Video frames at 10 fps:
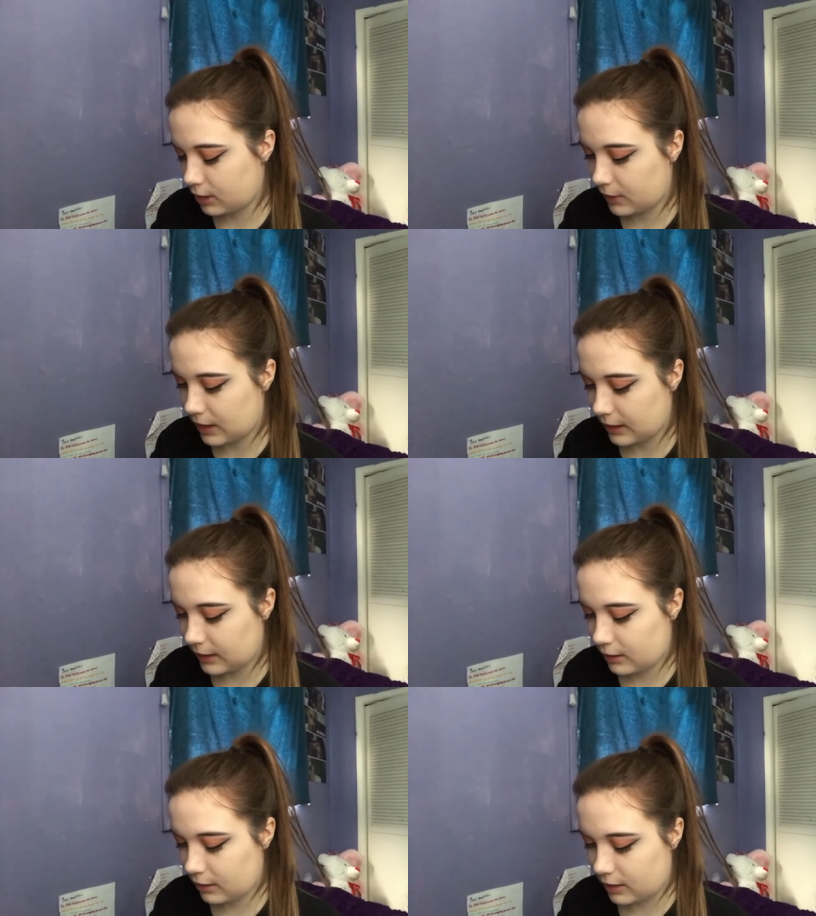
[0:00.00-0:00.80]
liquid
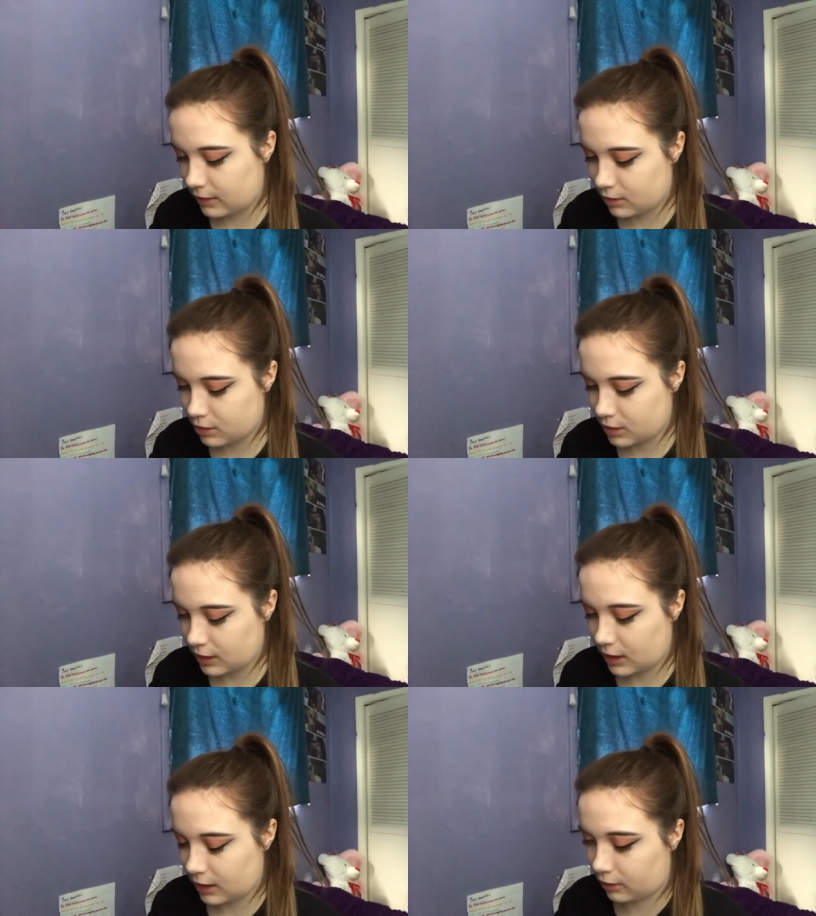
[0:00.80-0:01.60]
highlighter in the
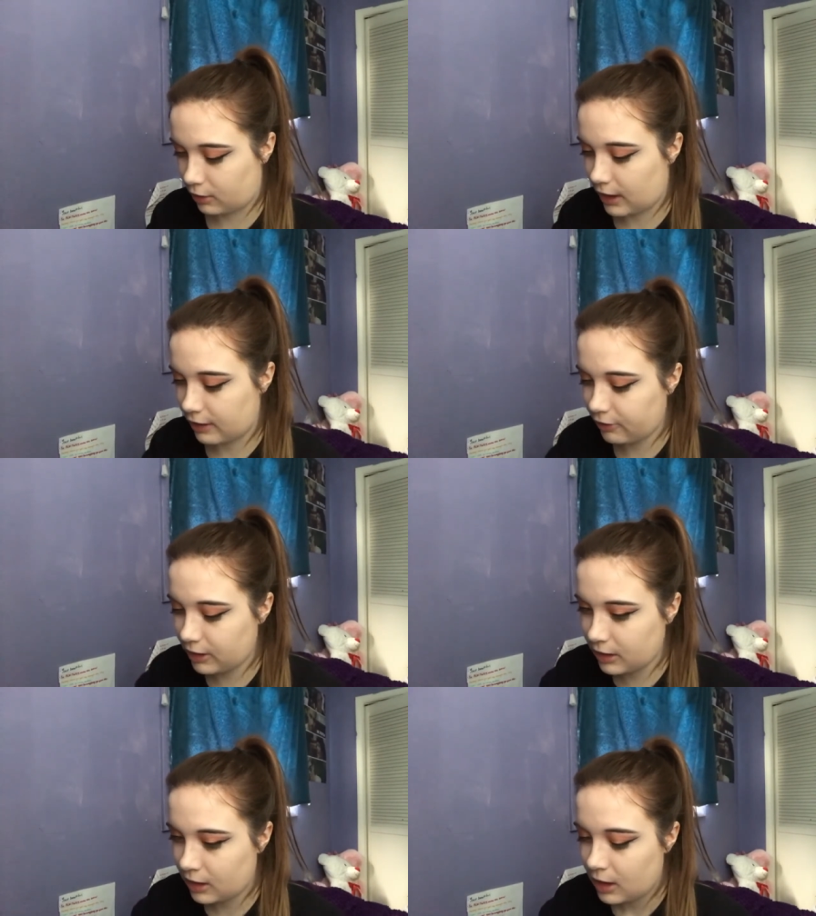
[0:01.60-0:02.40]
shade
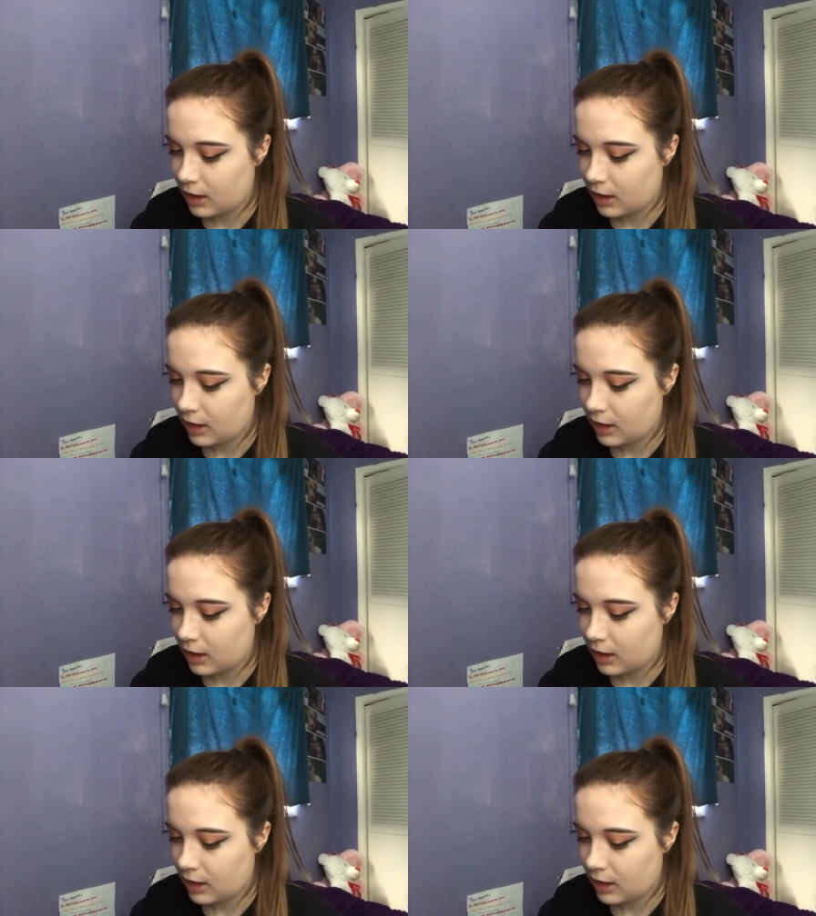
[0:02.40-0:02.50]
Holographic.